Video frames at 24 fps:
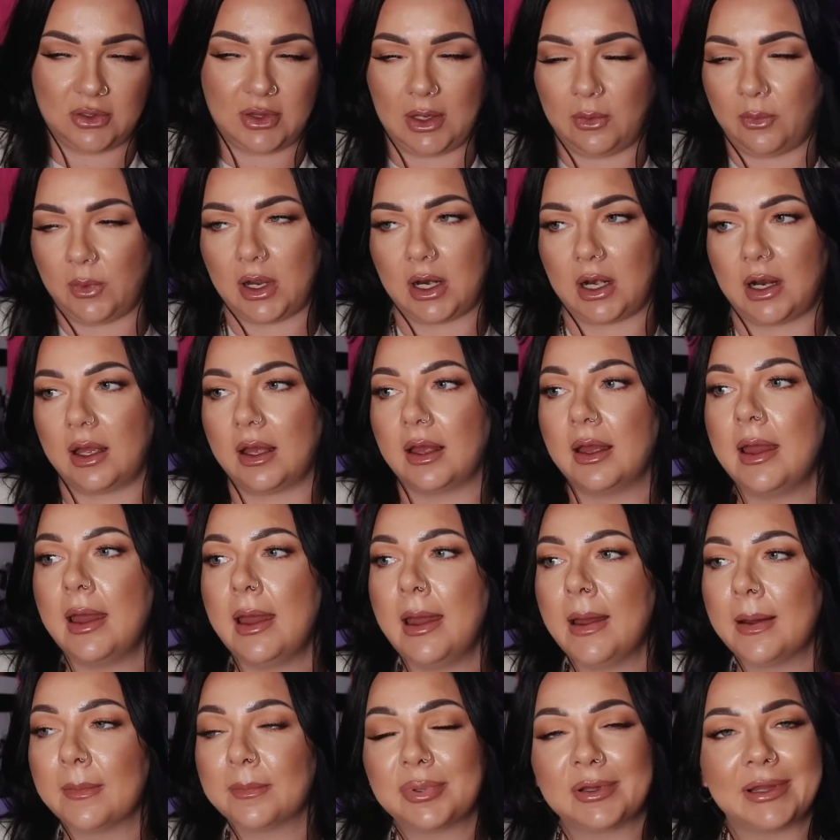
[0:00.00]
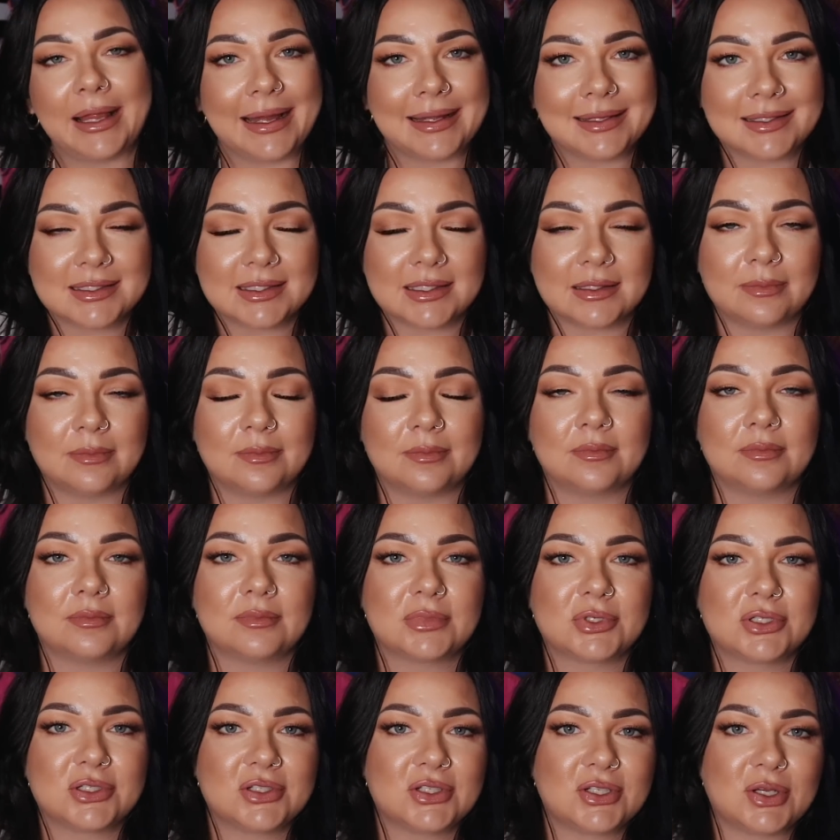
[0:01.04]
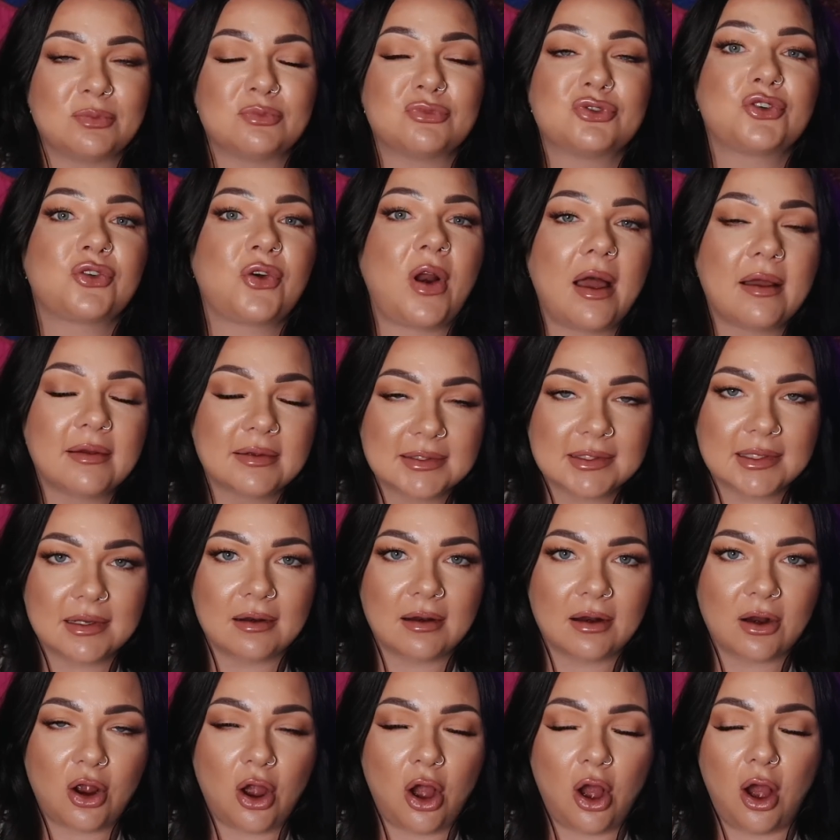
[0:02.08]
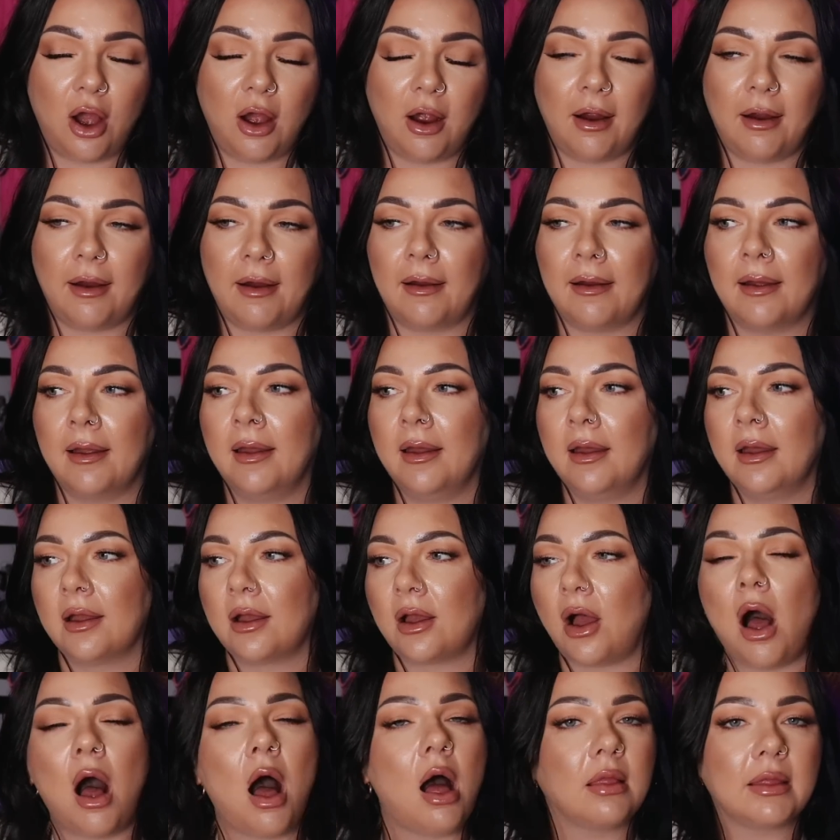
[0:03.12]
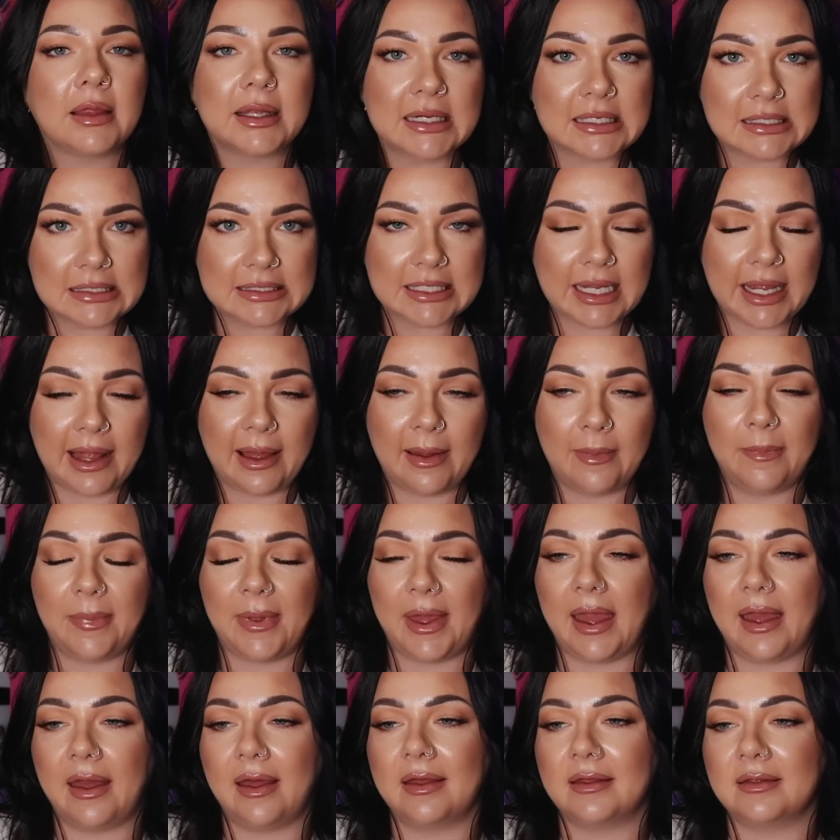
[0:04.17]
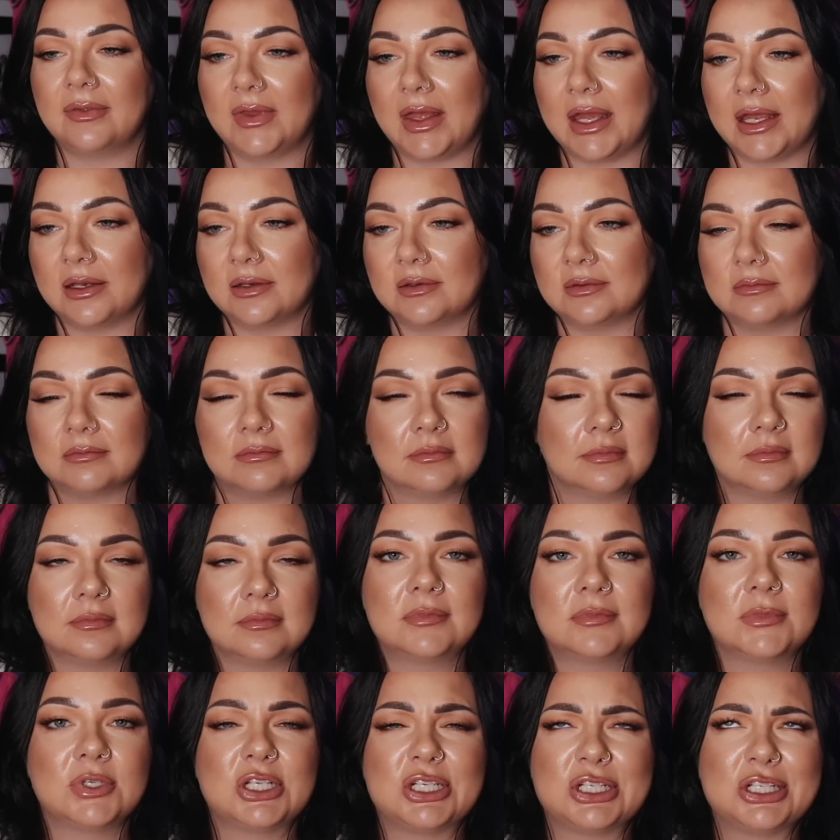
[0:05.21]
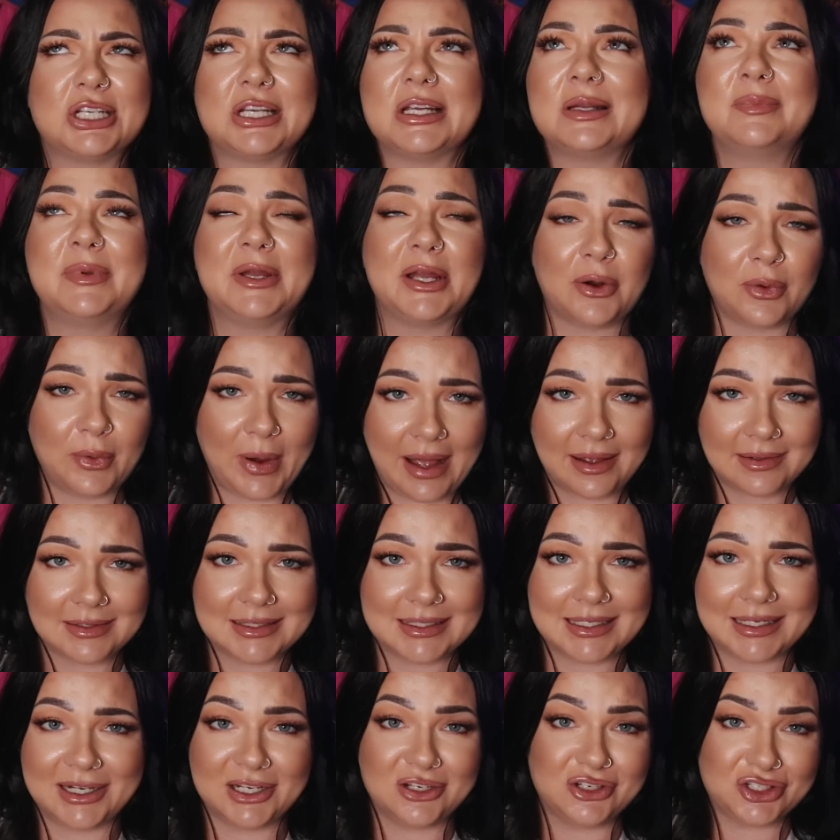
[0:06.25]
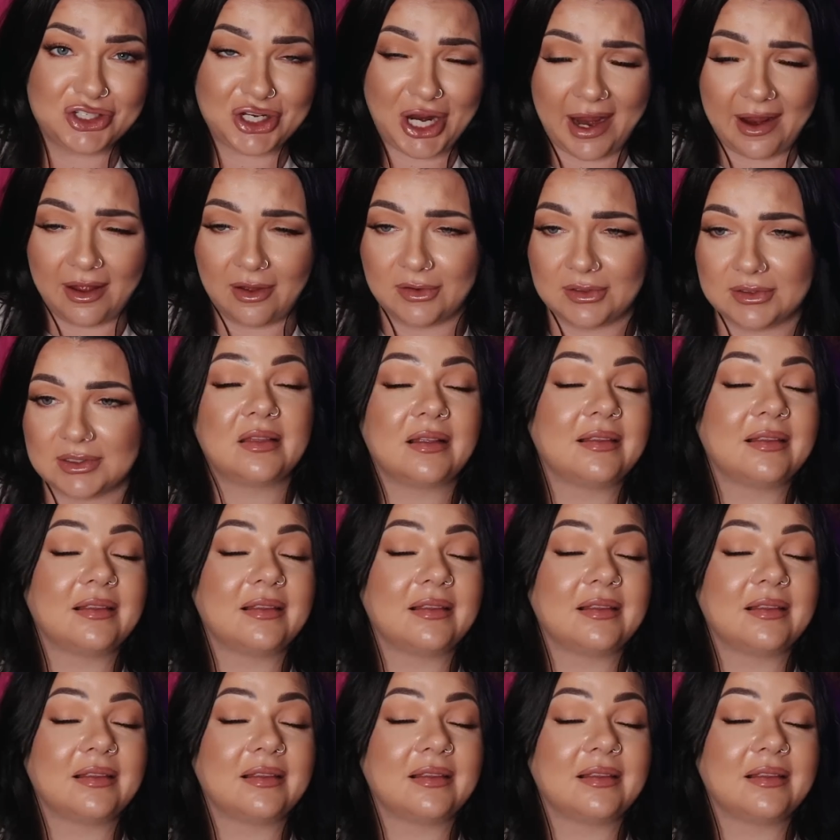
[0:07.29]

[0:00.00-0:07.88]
They were going to plant some drugs in her car, call in a tip, and then she'd be arrested and jailed.